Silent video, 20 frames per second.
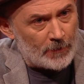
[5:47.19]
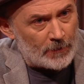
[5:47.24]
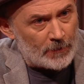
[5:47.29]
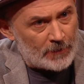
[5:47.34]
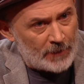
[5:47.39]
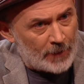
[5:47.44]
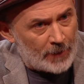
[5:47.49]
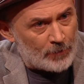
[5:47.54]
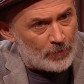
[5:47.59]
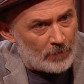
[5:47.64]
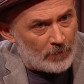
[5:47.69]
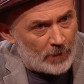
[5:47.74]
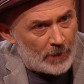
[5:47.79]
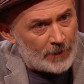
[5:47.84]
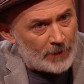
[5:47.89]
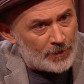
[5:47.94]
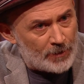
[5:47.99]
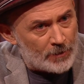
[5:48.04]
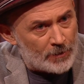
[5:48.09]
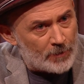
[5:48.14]
sexual
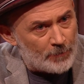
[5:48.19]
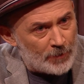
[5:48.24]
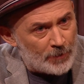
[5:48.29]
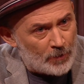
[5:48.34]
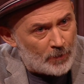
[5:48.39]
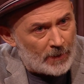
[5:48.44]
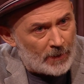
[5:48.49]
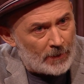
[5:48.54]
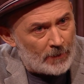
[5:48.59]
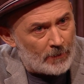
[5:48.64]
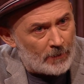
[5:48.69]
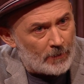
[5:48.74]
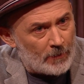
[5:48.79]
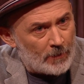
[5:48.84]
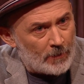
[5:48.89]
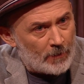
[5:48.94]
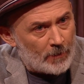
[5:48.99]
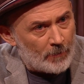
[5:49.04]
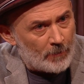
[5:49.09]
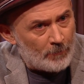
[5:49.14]
relations between
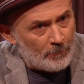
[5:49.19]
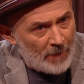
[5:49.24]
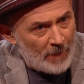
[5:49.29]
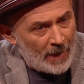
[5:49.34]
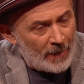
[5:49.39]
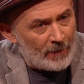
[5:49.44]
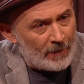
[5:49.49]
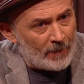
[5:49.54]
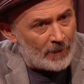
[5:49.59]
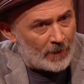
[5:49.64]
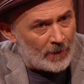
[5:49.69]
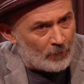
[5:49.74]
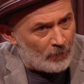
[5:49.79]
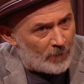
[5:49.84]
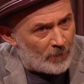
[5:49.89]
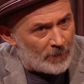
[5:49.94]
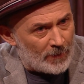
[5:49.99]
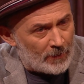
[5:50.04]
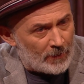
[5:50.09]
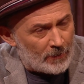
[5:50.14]
men and
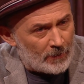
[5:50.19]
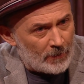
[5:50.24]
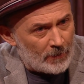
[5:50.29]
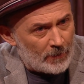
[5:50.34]
women,